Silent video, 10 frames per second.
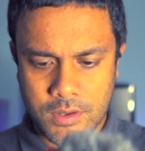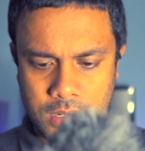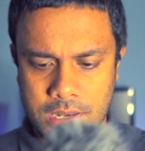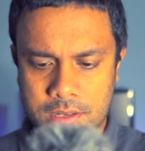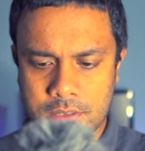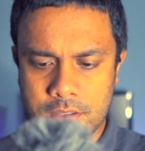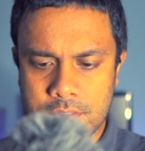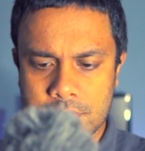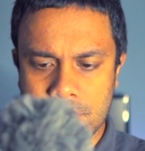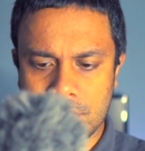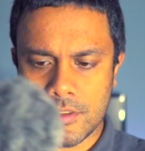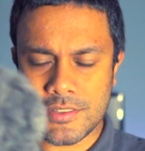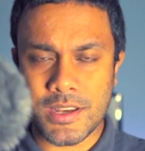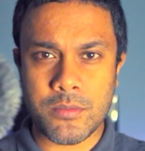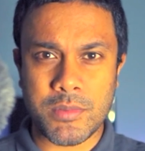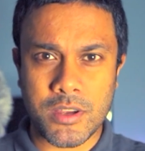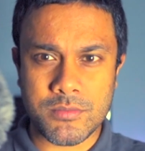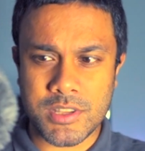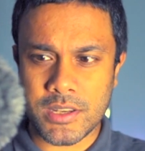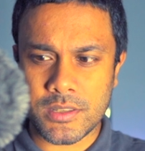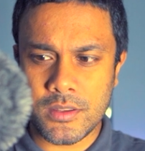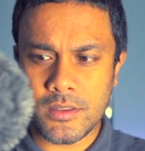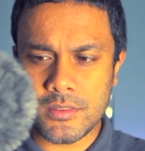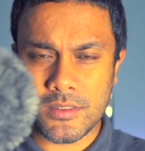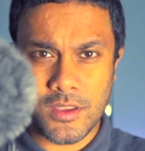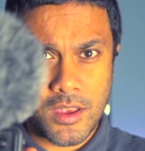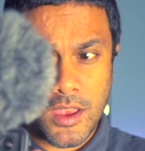like this. The setup becomes like this,